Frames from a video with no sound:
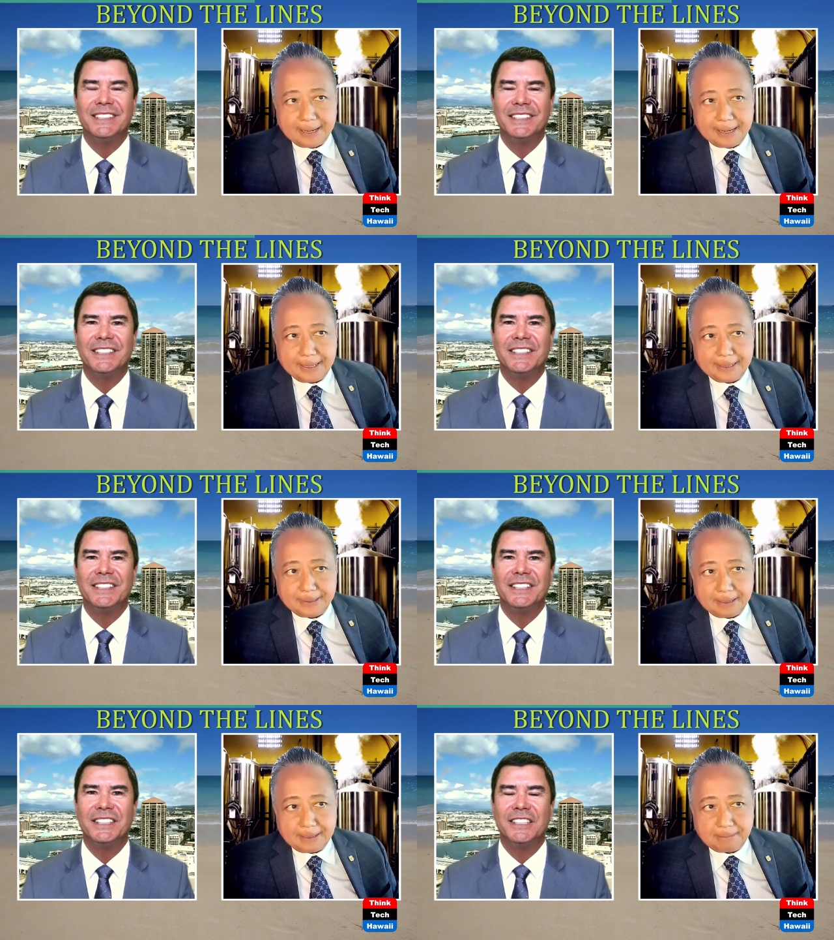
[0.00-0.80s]

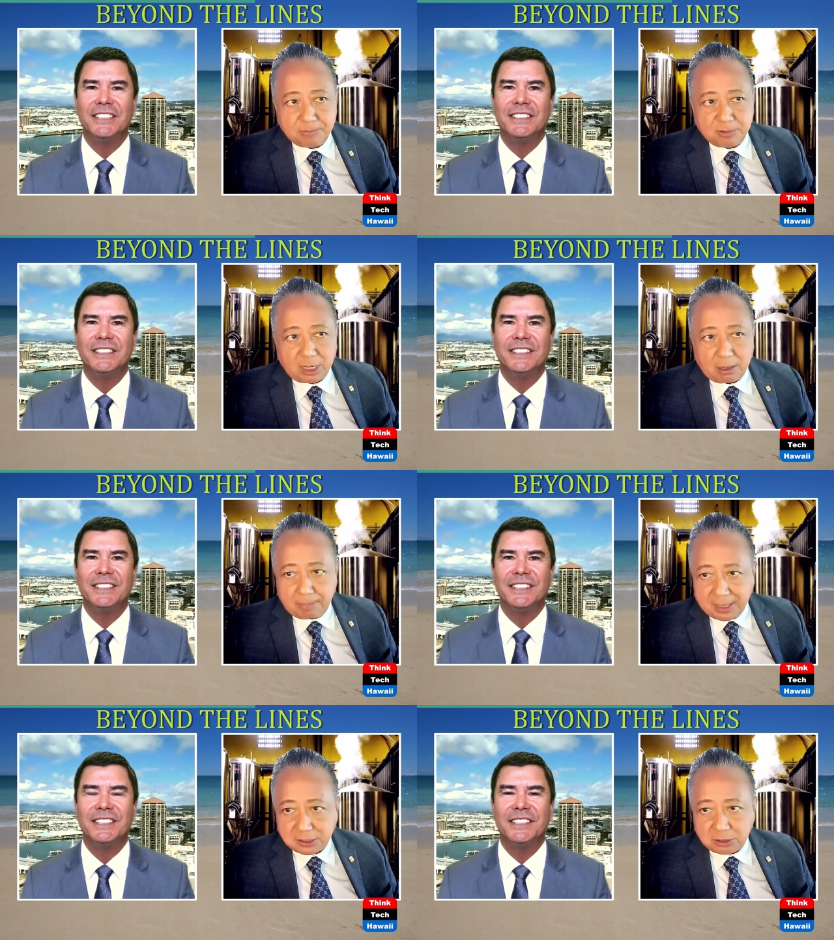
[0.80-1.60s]
Speaker 1: and um, doing
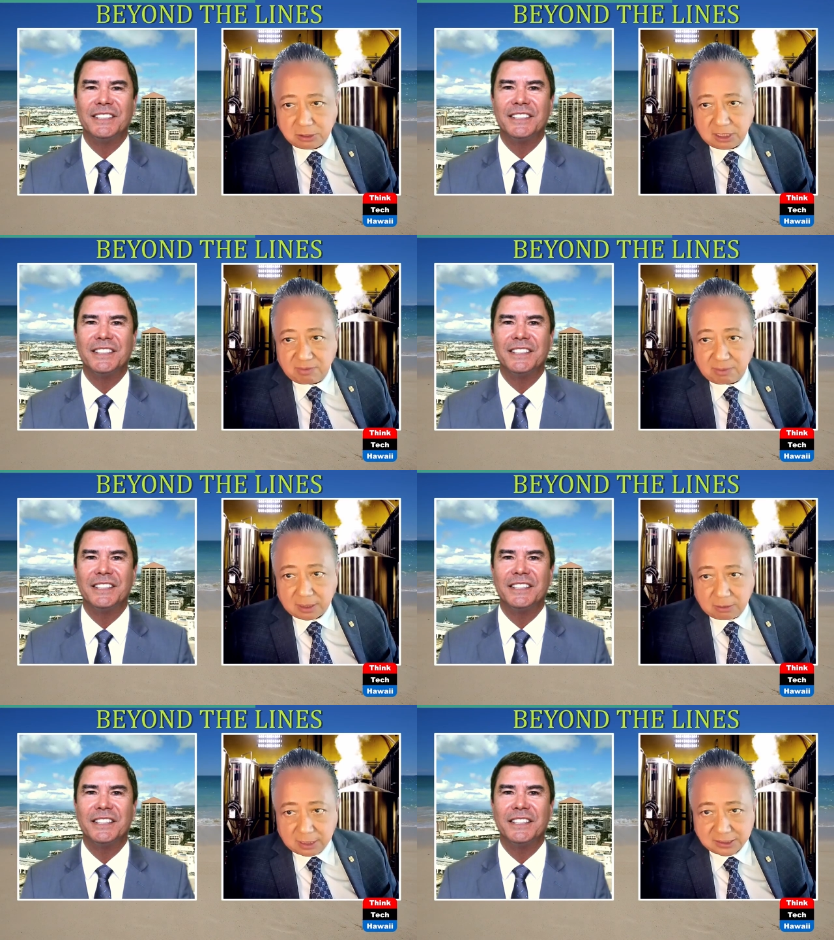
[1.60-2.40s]
our best to give them
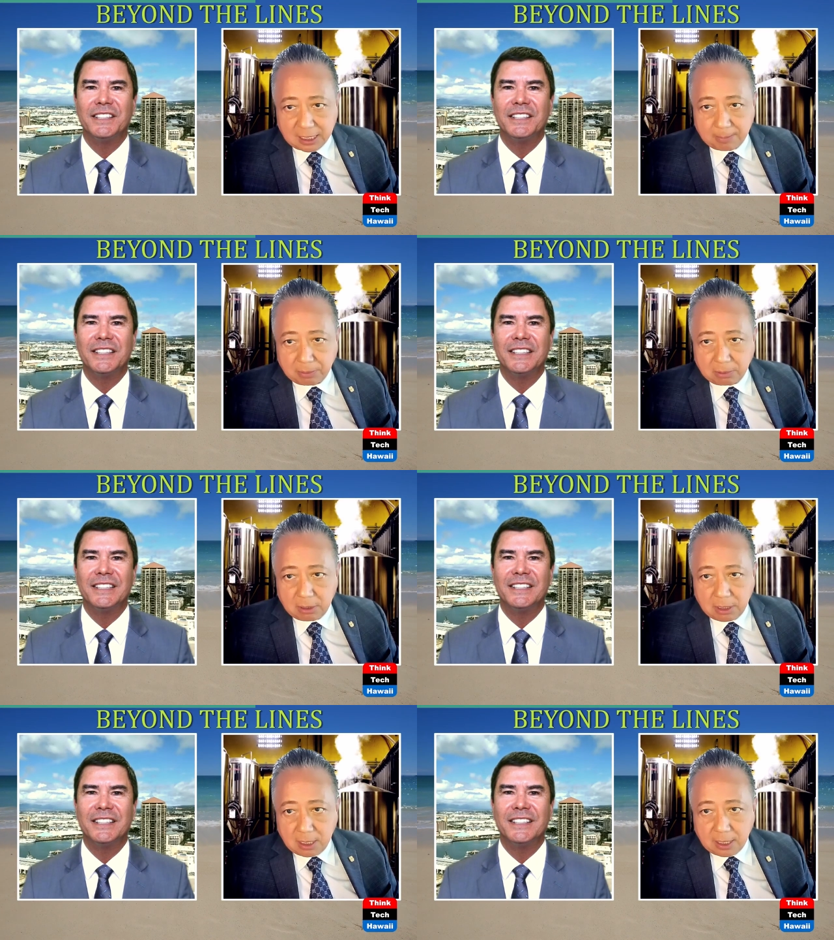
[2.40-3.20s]
a good
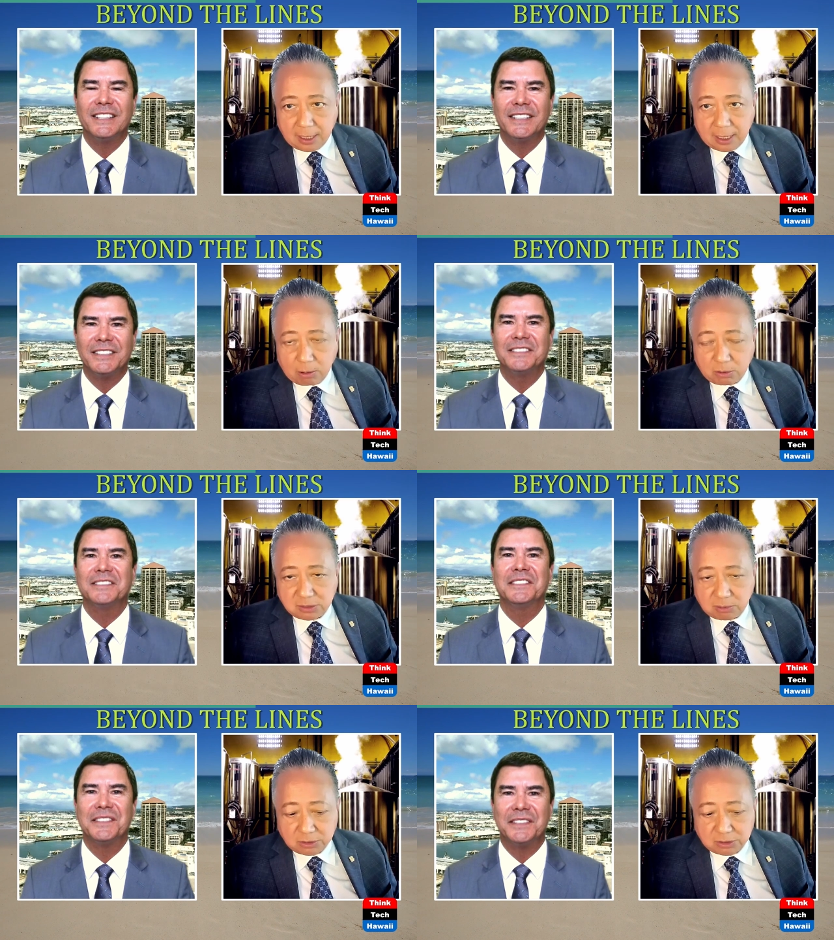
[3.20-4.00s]
example. And I
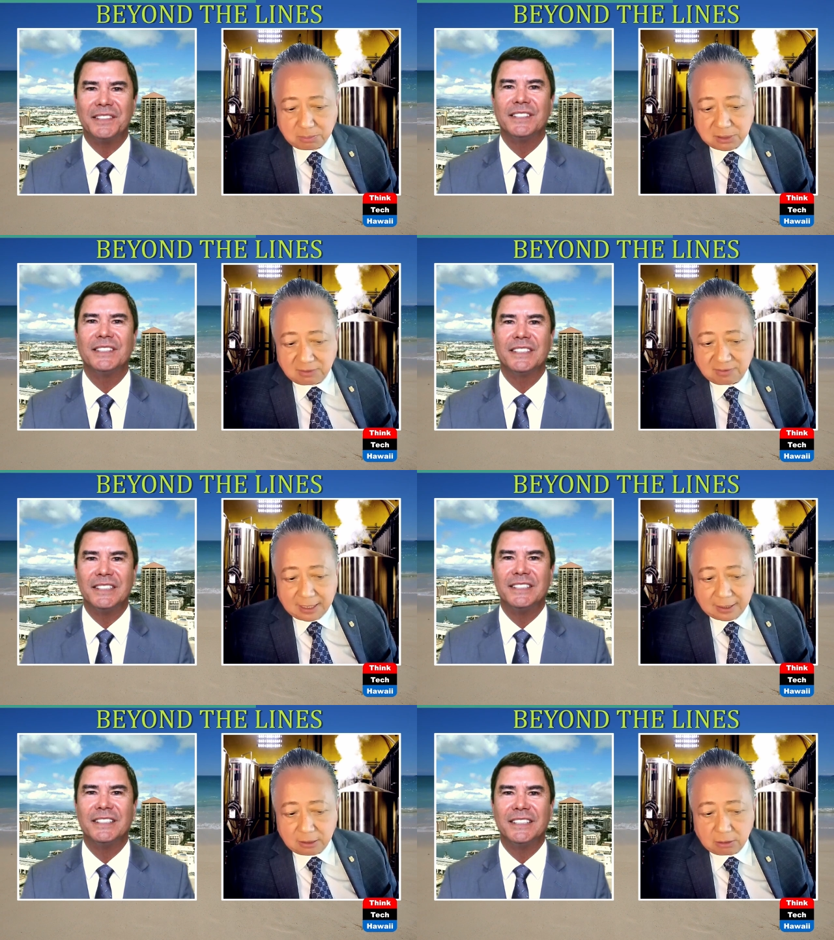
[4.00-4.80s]
always also believe
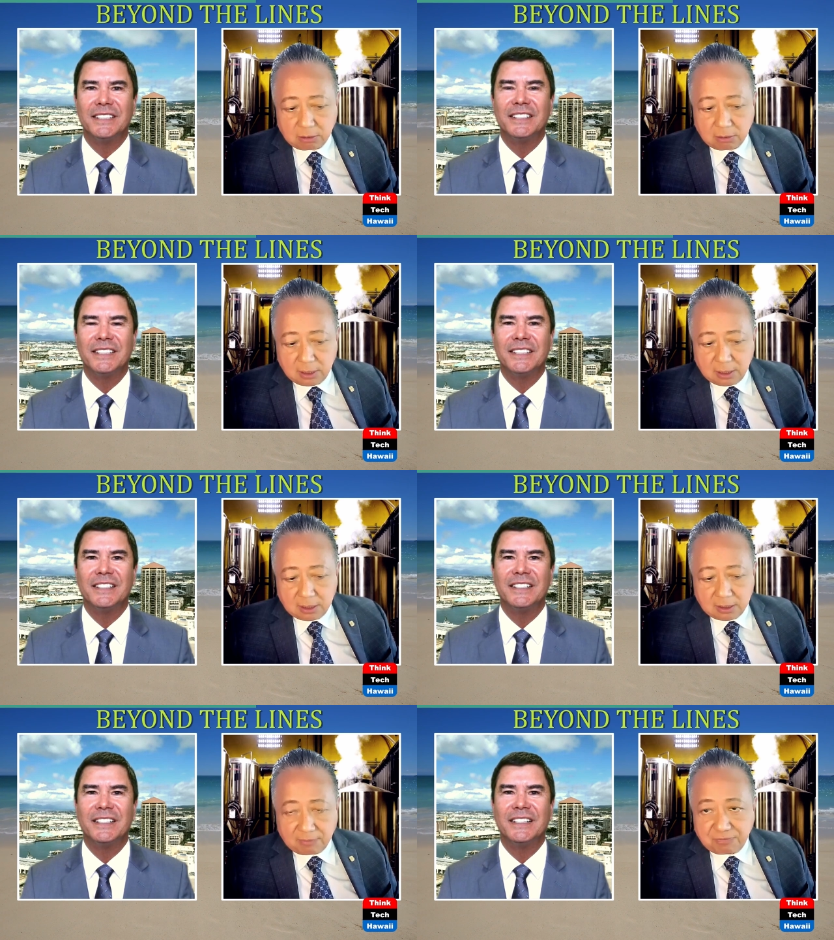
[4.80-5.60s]
that, you know,
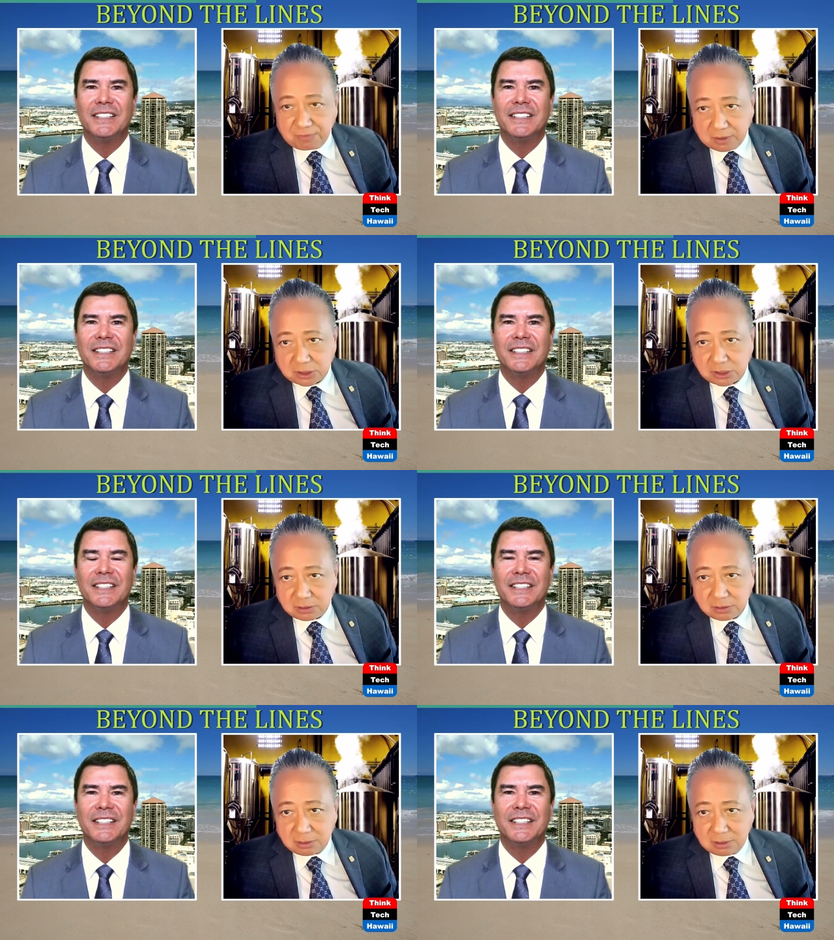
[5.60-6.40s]
a
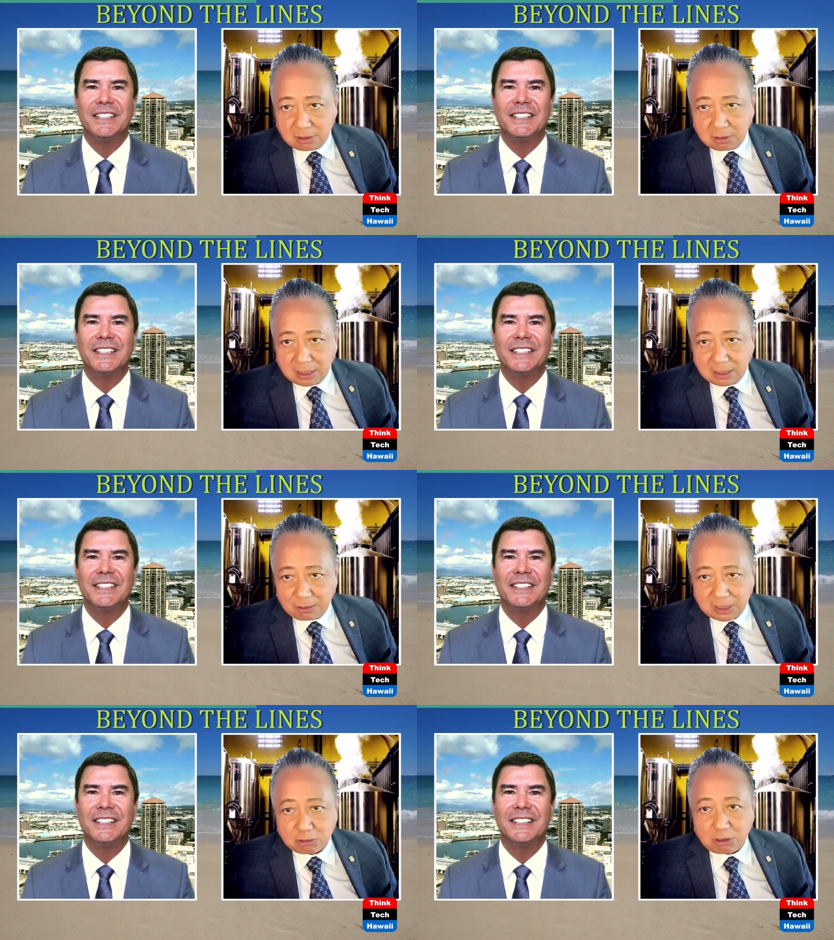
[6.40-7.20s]
fish, you know,
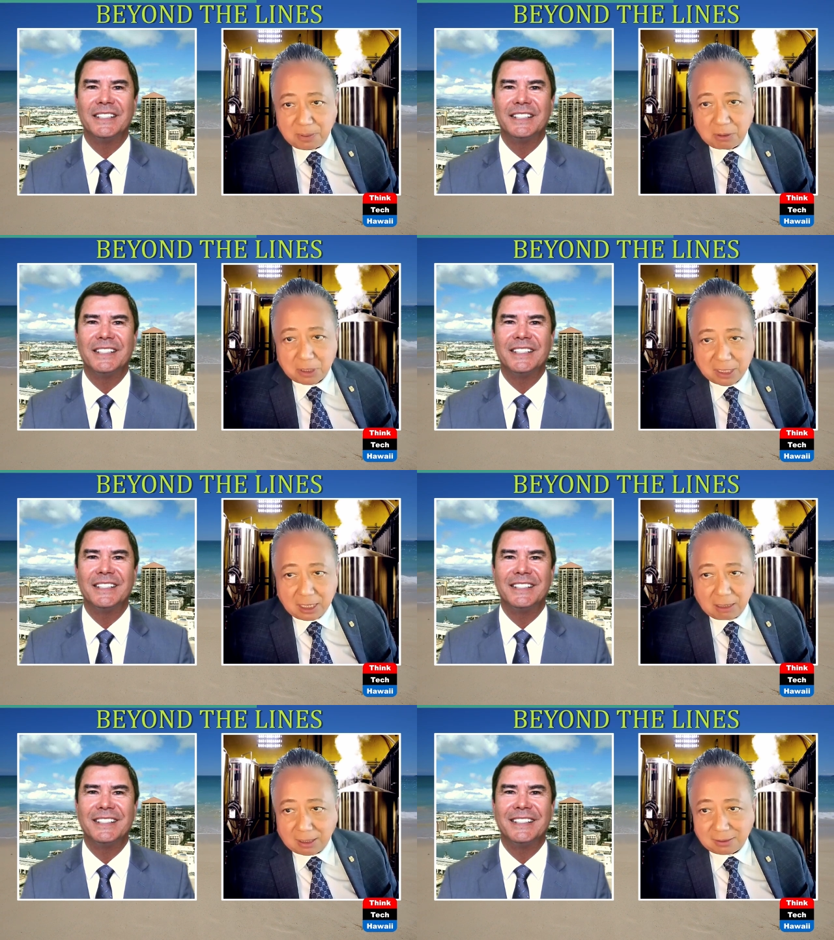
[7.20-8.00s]
I, I grew up in
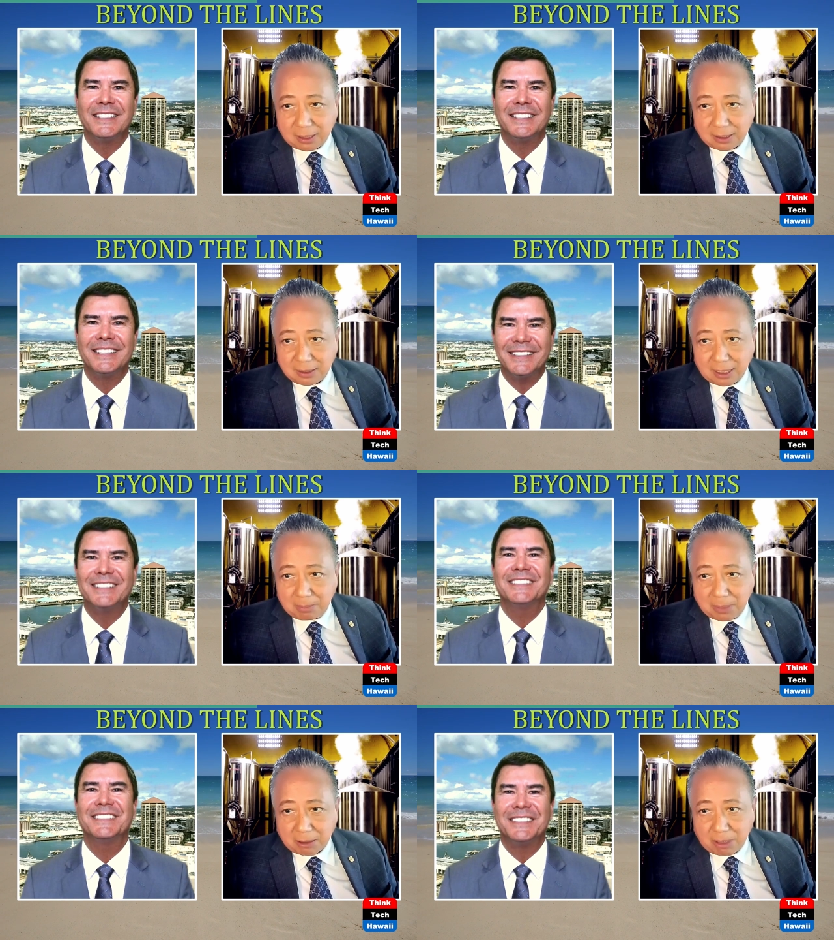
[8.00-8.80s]
Okinawa, right? And my